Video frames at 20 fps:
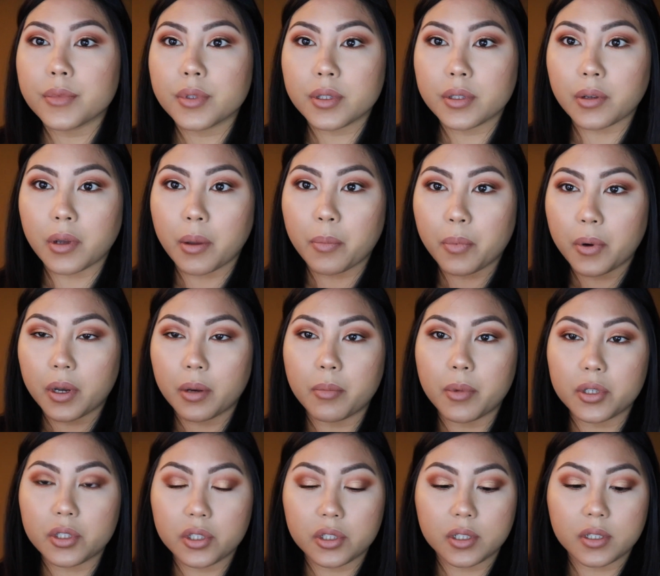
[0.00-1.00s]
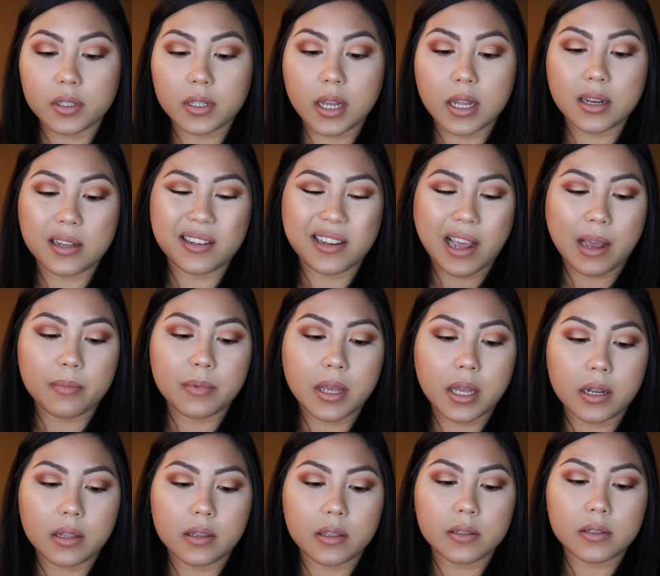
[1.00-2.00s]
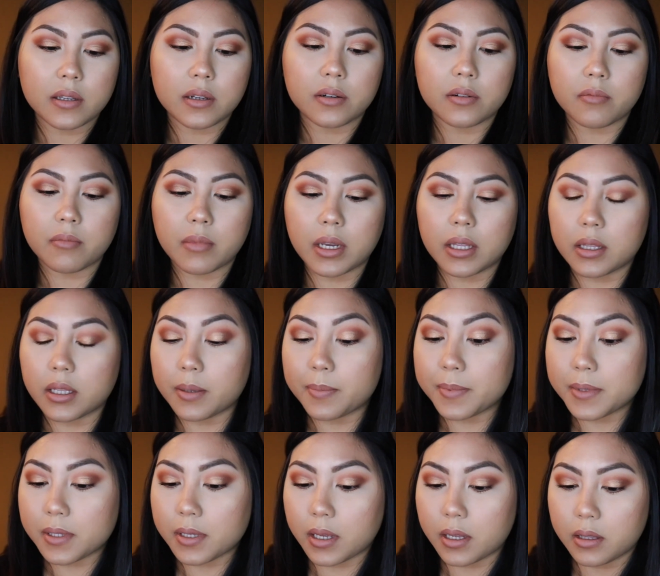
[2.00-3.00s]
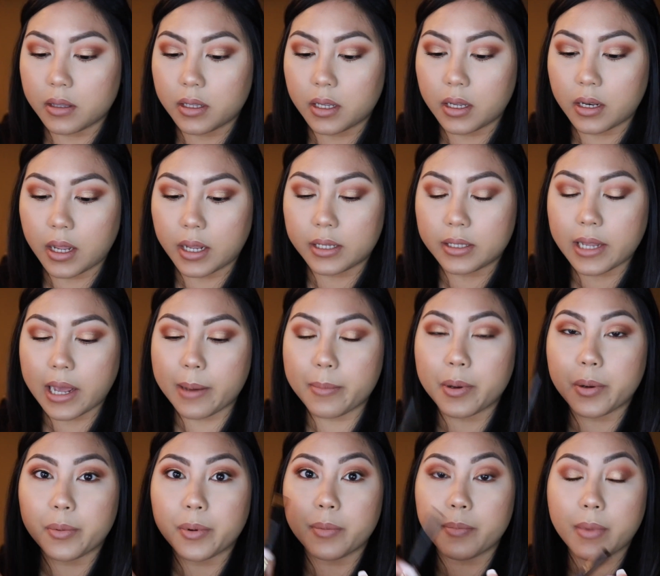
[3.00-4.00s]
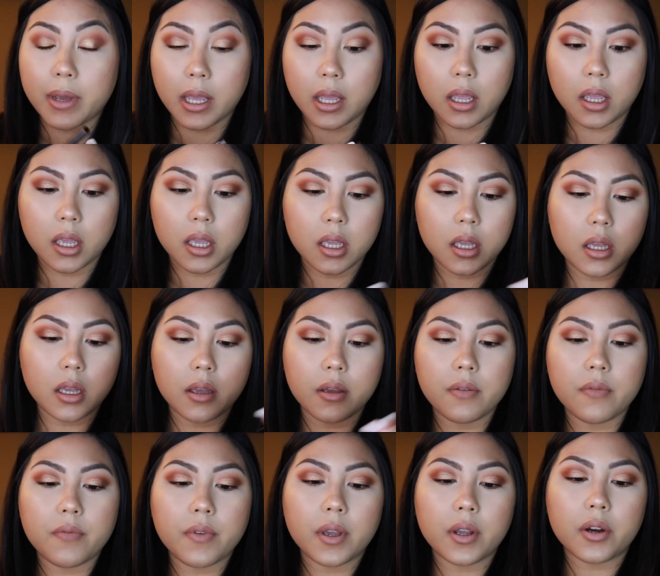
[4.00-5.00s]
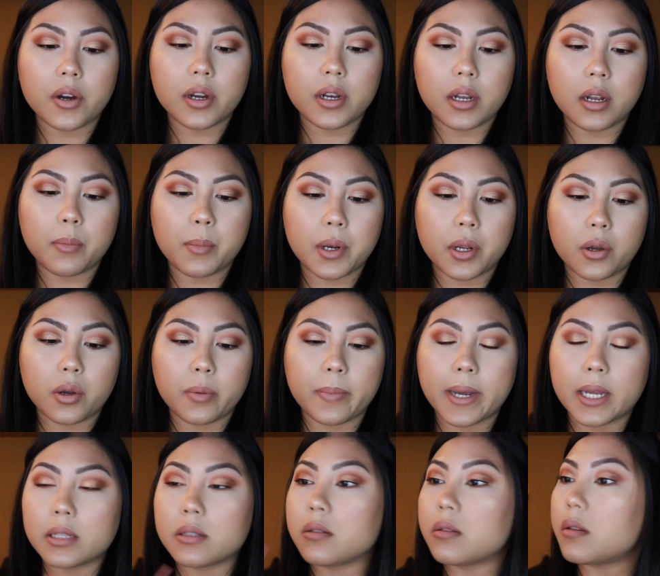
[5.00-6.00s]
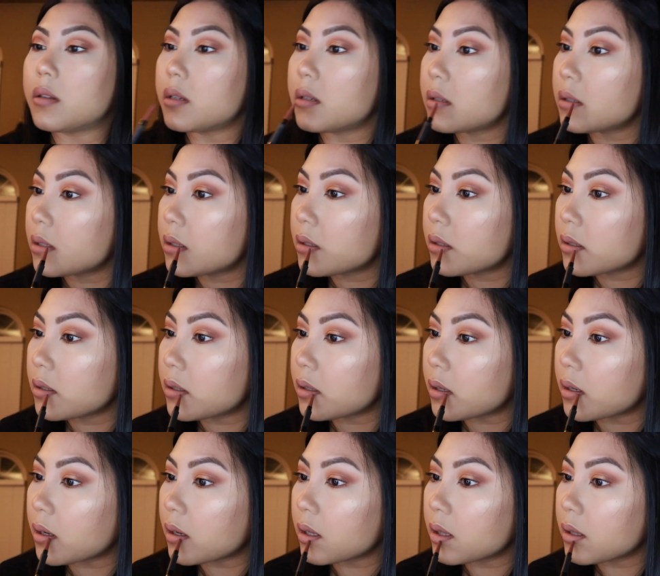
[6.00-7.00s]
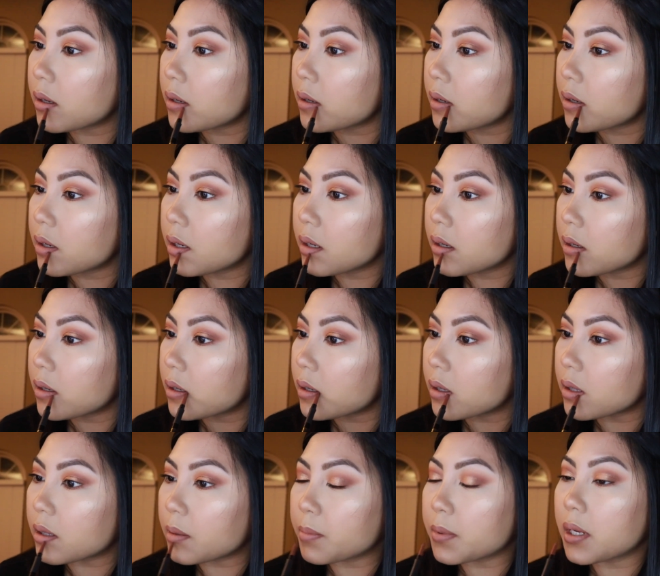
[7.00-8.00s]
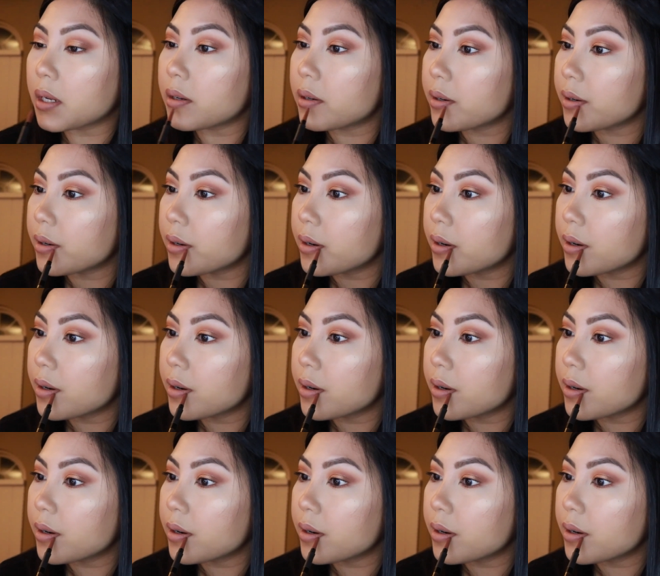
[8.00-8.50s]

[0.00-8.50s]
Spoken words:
So I pretty much just kind of dab that in the center of my lips. And then I dab it with my finger. And then I'm going to go back to the eyeliner, the lip liner.